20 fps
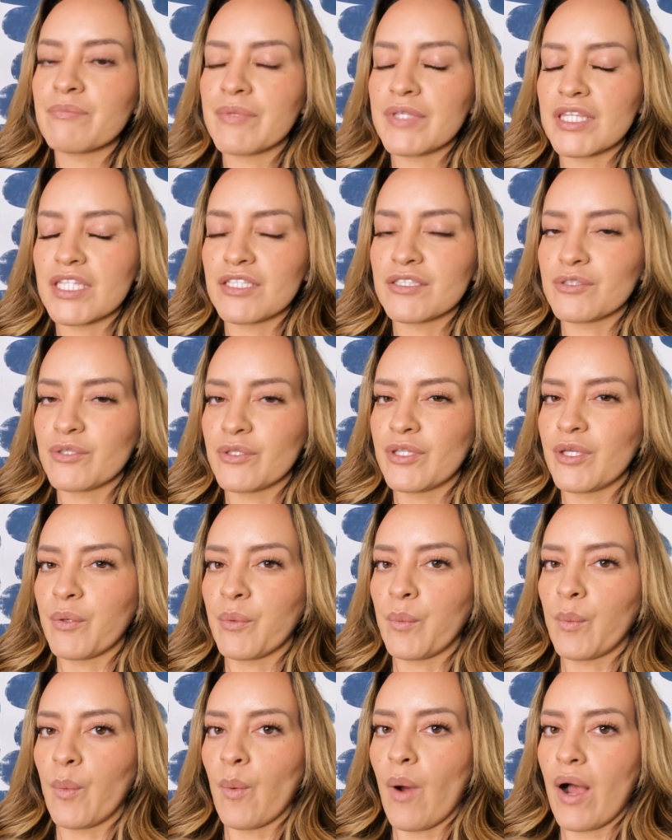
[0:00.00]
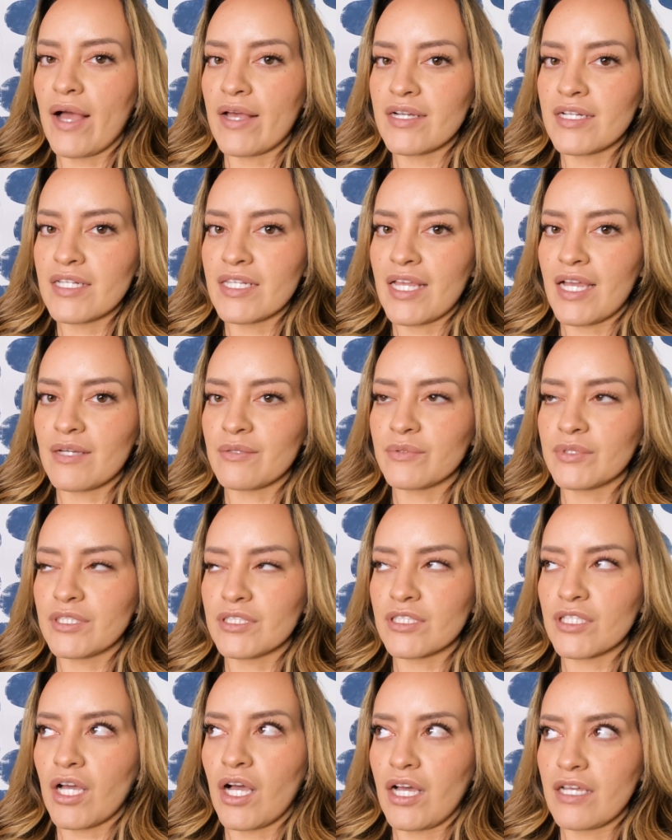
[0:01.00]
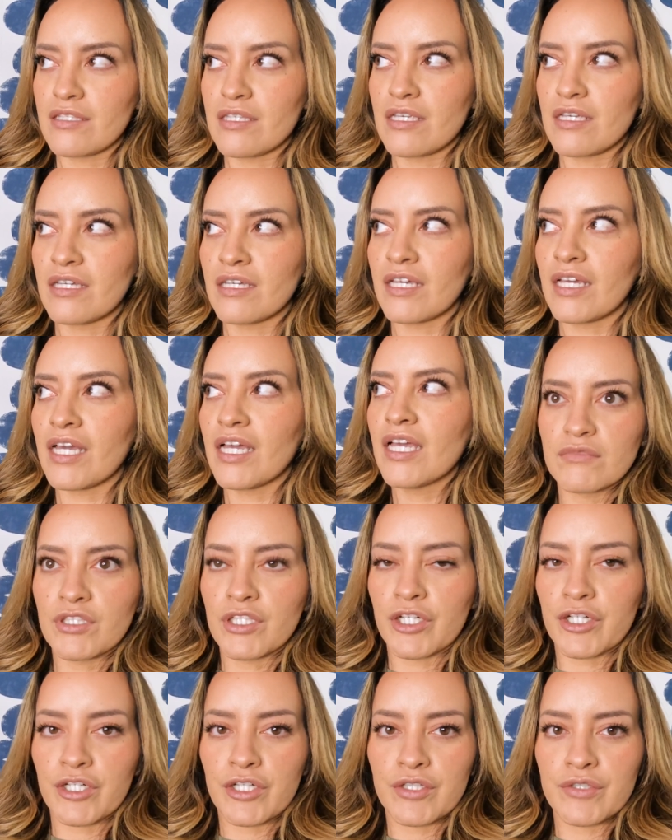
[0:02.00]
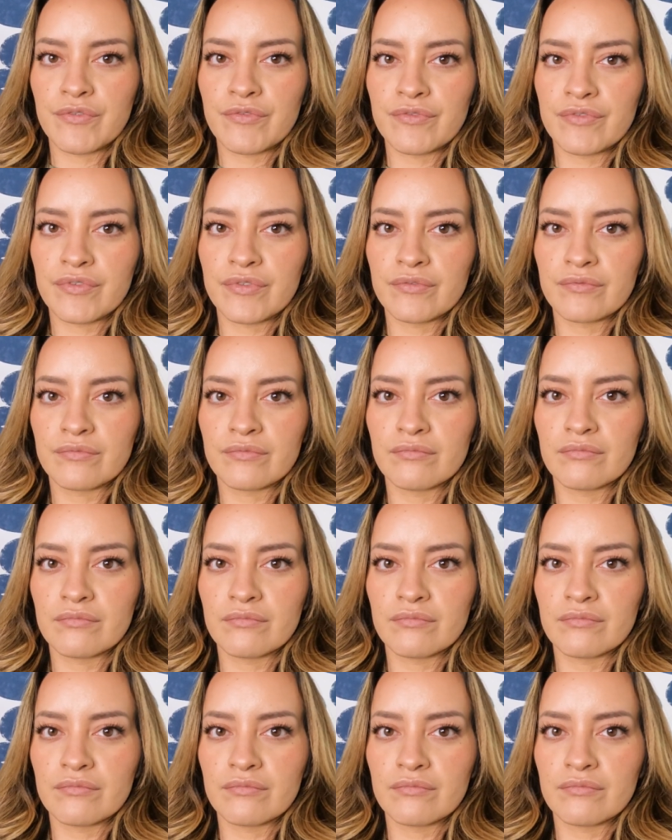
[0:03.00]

but there's only one that was causing nerve